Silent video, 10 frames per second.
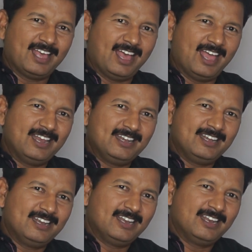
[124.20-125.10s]

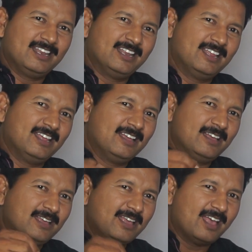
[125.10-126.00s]
and
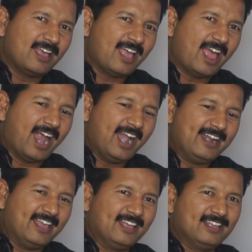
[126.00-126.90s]

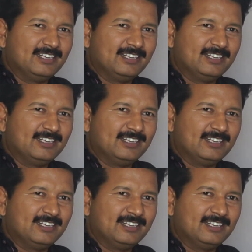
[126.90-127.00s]
add